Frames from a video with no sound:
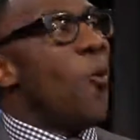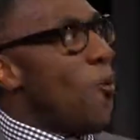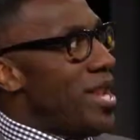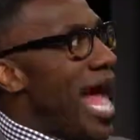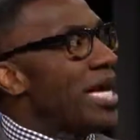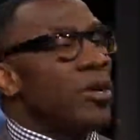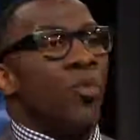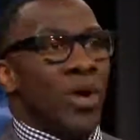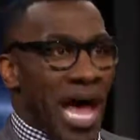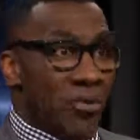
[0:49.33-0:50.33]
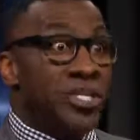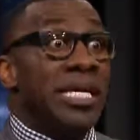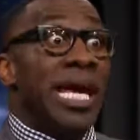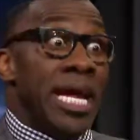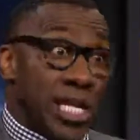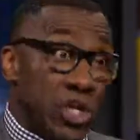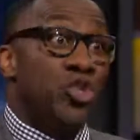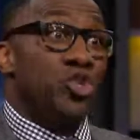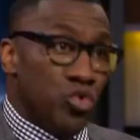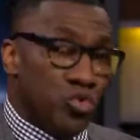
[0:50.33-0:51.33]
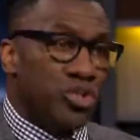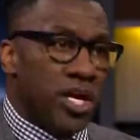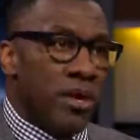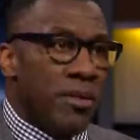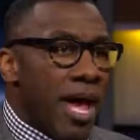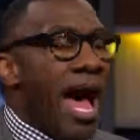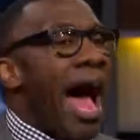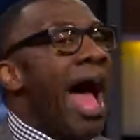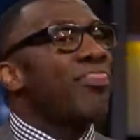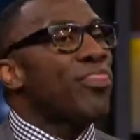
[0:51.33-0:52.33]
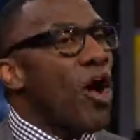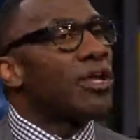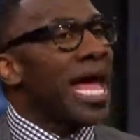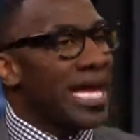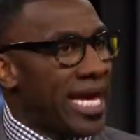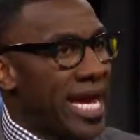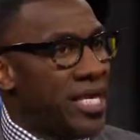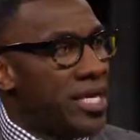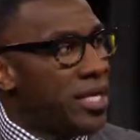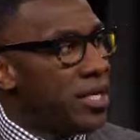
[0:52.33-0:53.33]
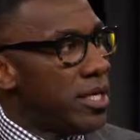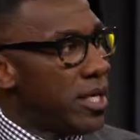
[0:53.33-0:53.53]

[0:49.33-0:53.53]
When I was in KD's shoes, Skip, I thought like KD.